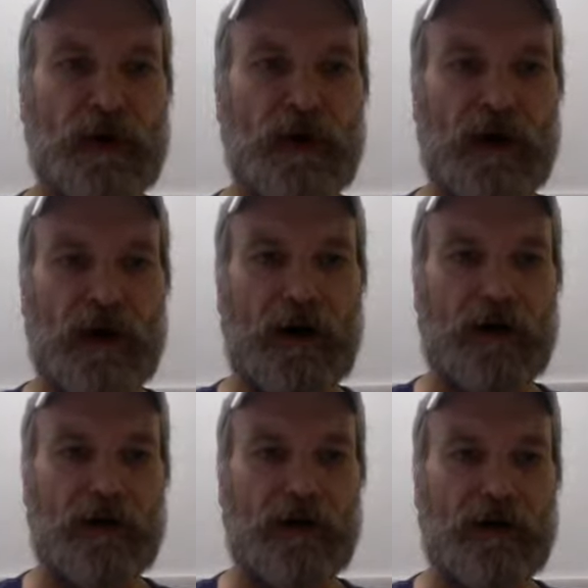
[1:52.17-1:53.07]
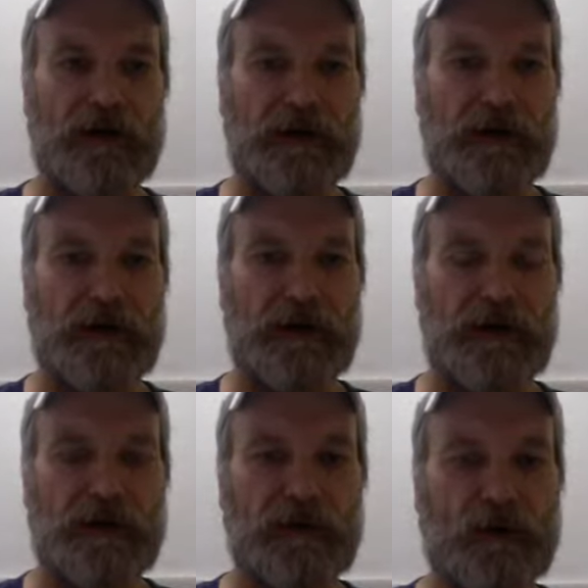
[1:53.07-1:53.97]
uh, uh,
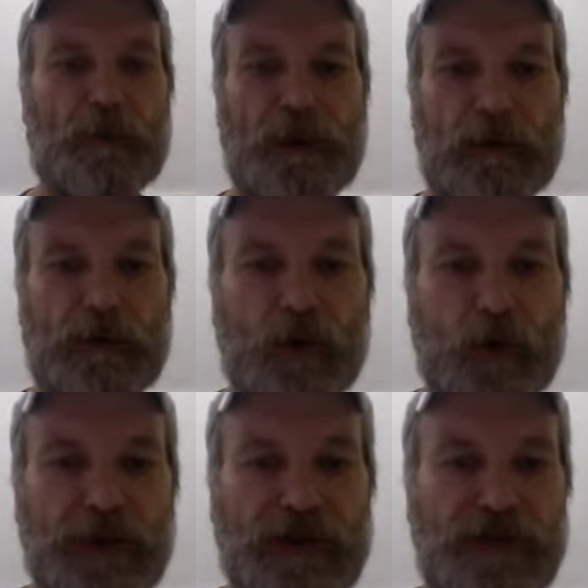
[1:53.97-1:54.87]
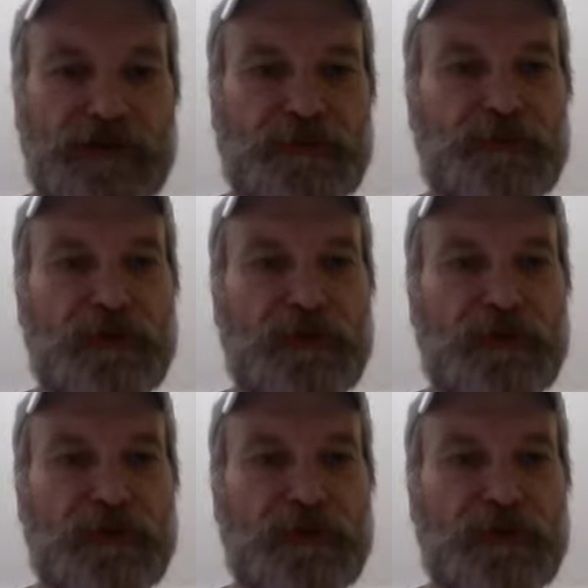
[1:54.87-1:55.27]
corporate employees.